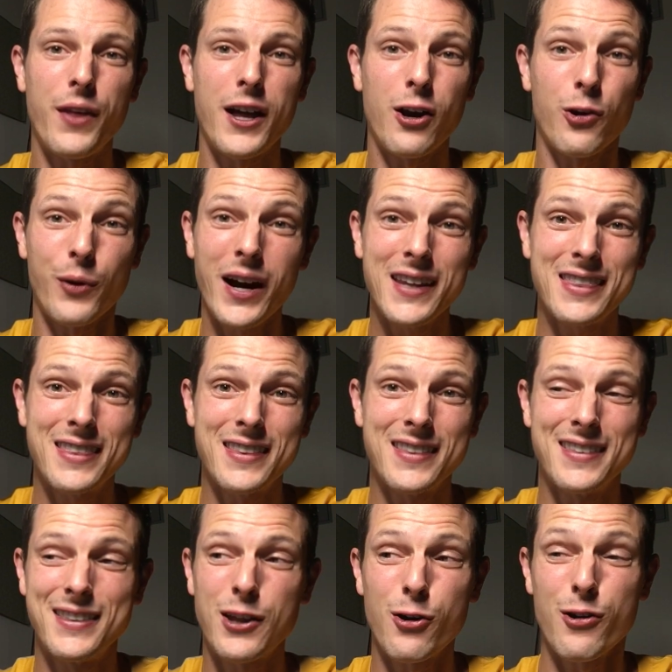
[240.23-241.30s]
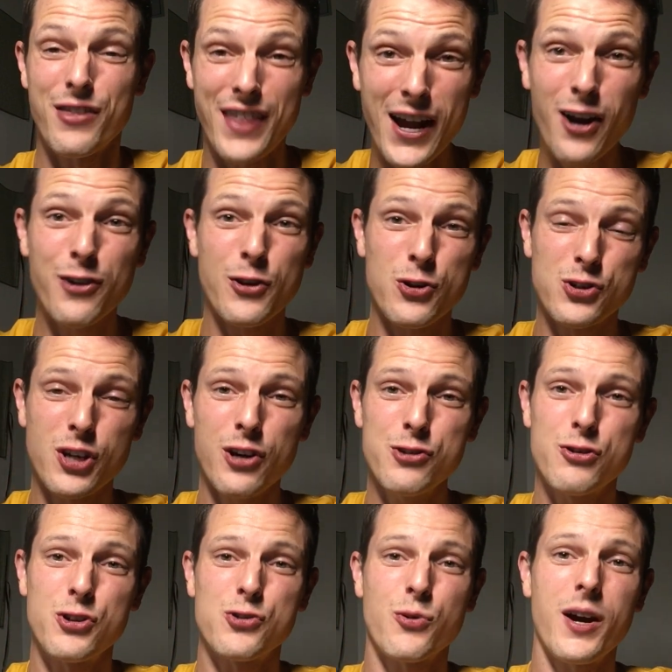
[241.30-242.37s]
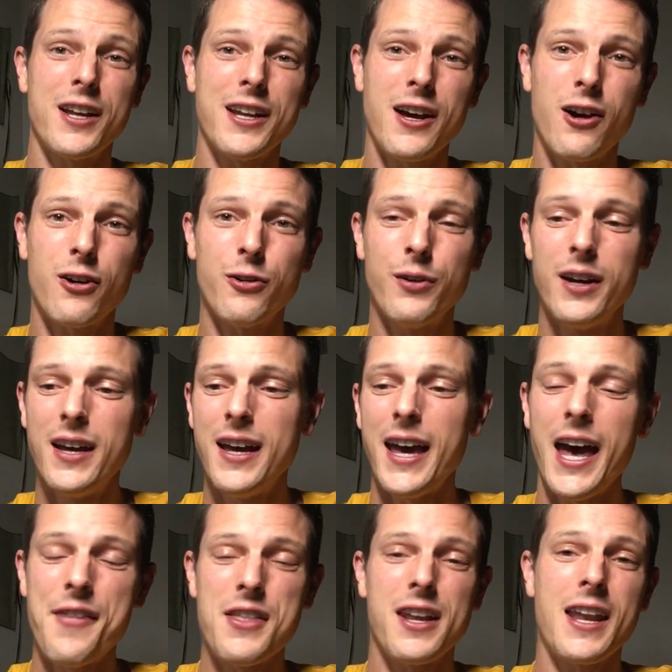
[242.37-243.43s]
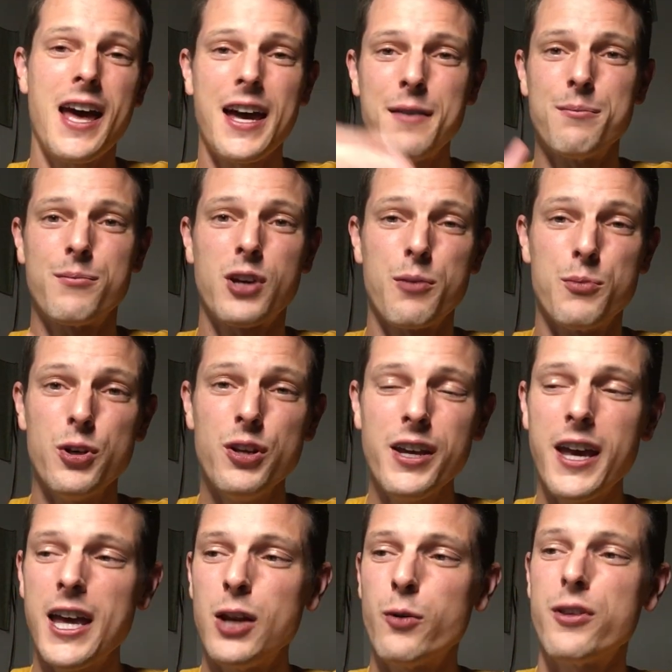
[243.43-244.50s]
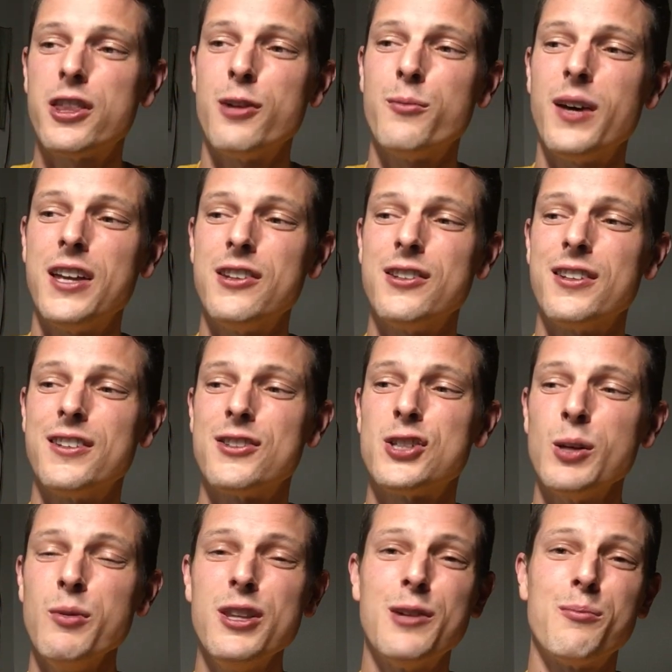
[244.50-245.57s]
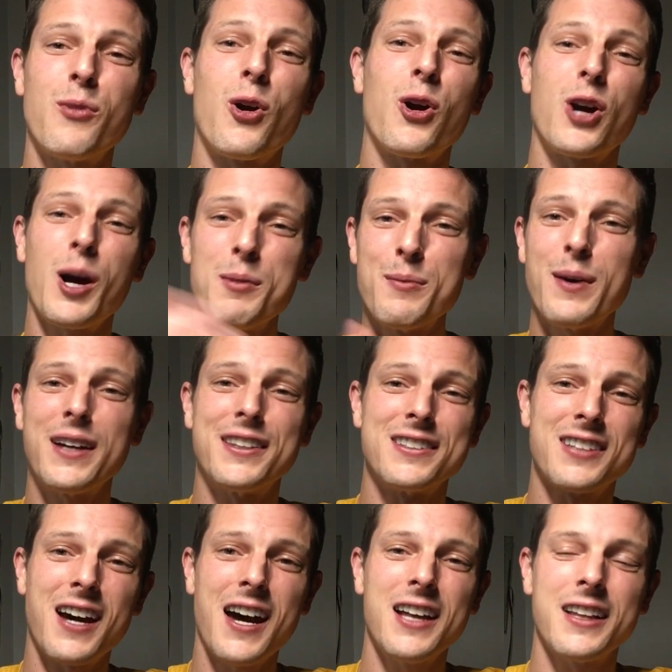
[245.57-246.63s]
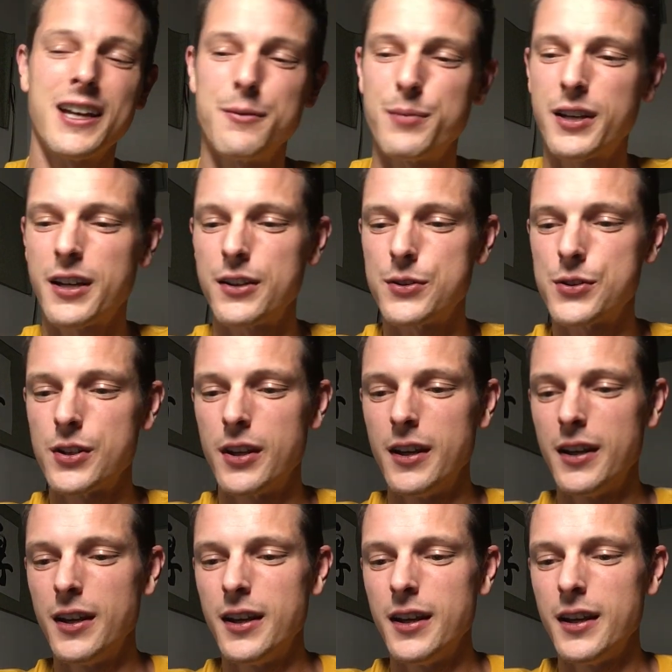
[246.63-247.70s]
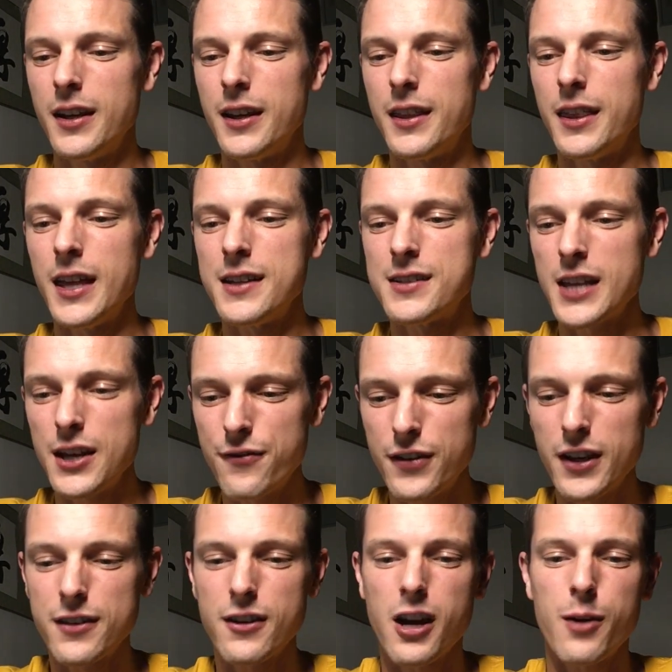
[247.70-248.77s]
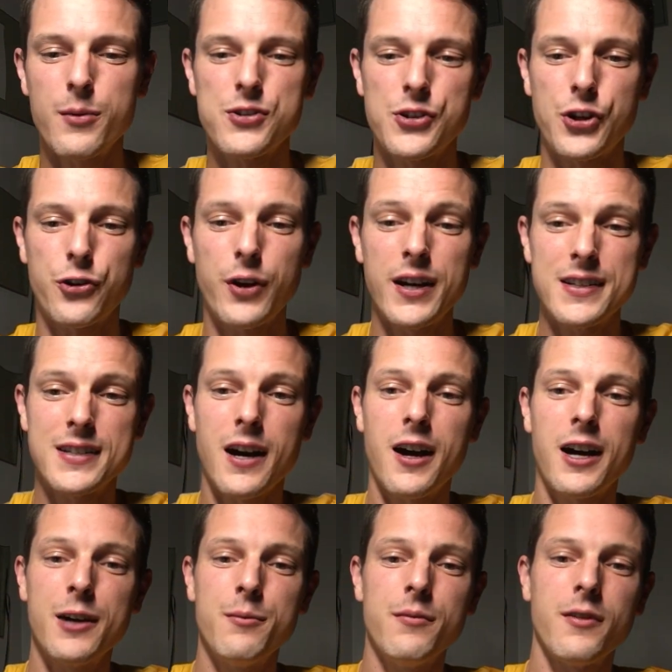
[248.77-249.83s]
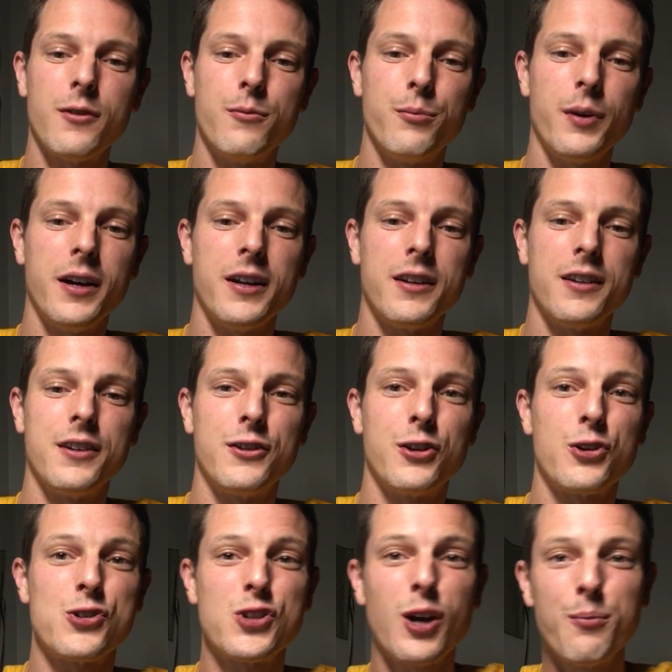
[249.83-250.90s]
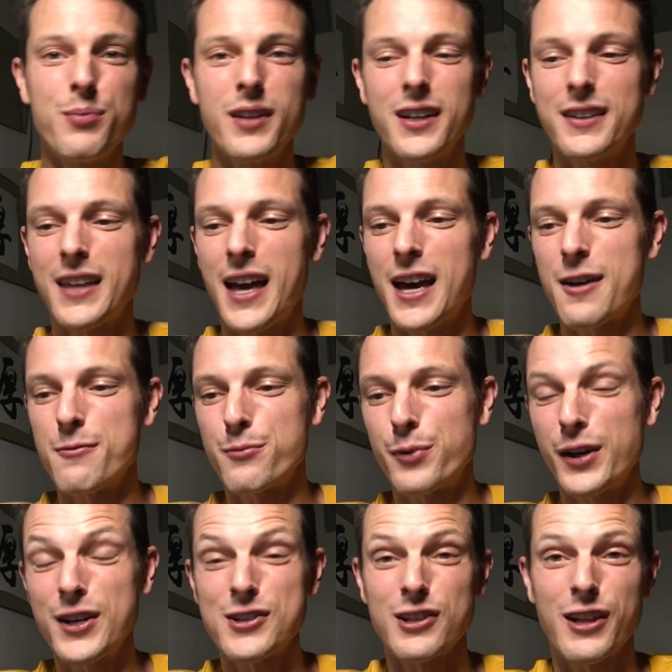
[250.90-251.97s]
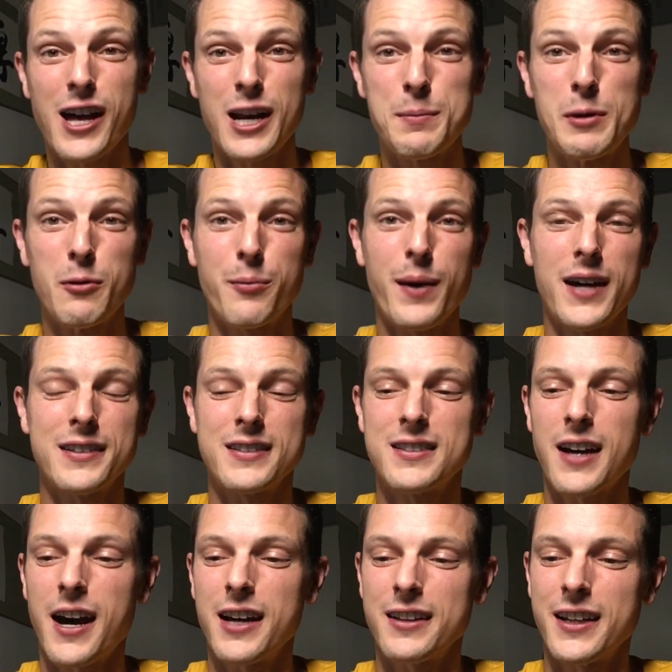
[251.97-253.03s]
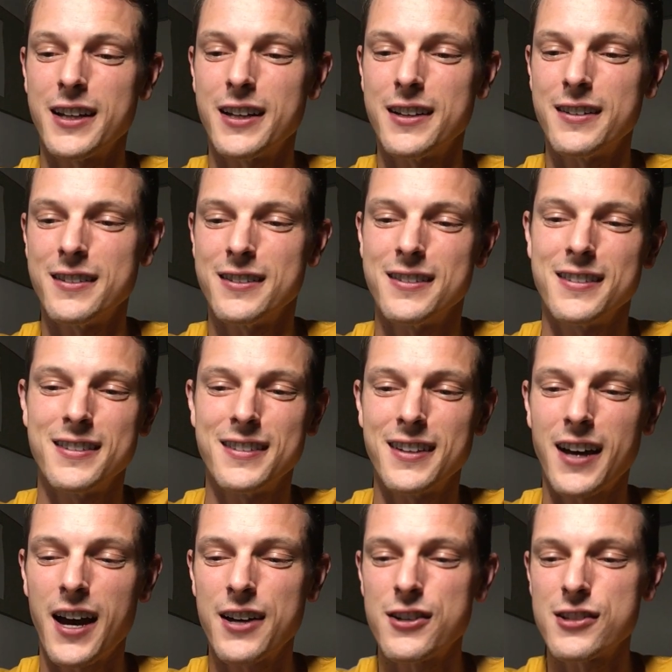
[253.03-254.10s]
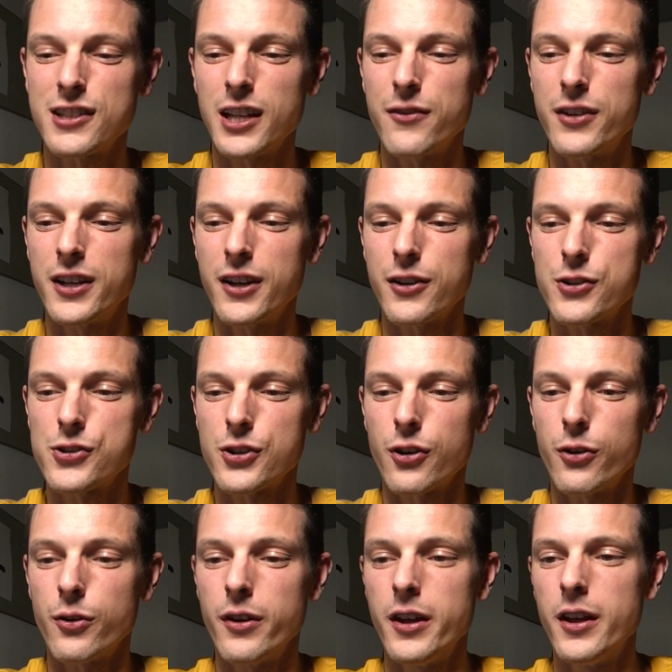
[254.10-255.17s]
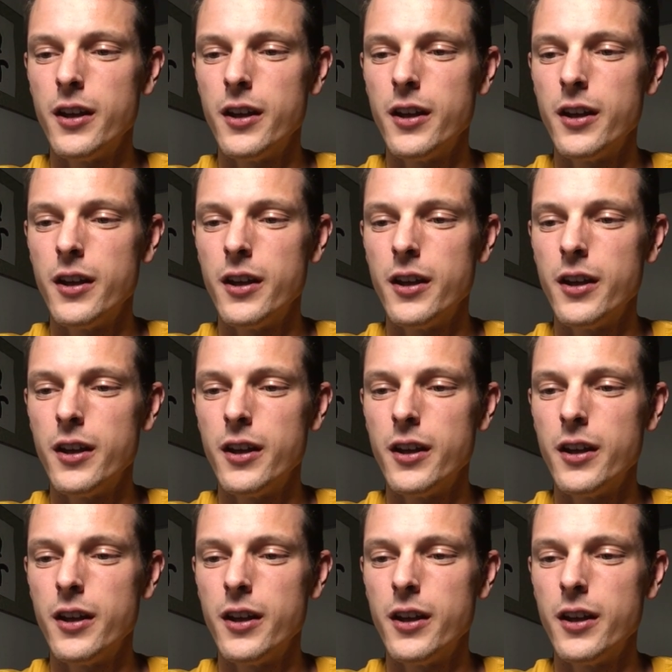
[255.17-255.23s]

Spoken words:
that are there in those countries right now, and then I'm communicating with them, and some of them are coming back to Thailand because they say Vietnam is a great time, but there's something that brings a lot of people back to Thailand, and I just love it here. So